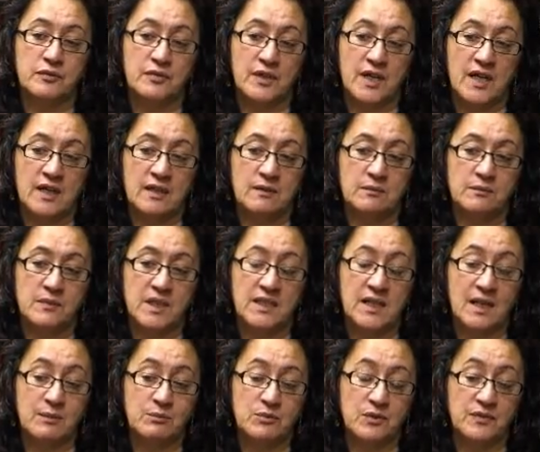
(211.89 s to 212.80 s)
a
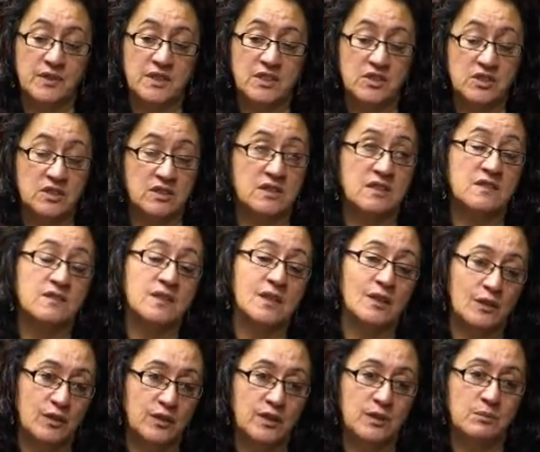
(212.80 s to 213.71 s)
number of initiatives,
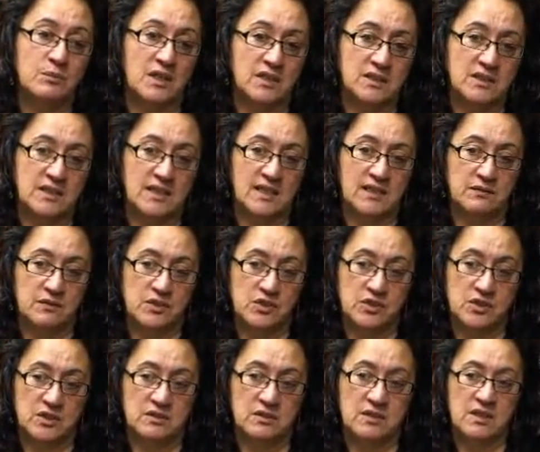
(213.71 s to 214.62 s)
including Māori
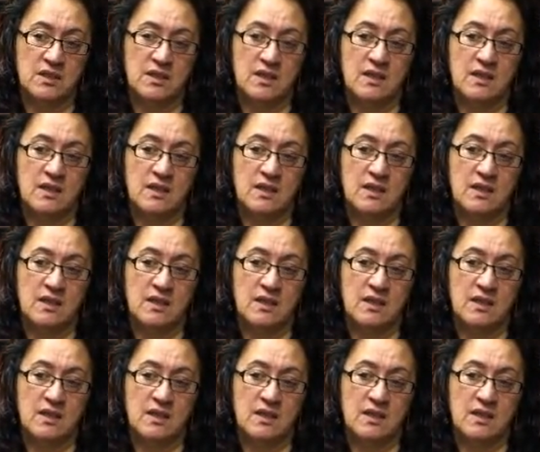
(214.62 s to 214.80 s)
television,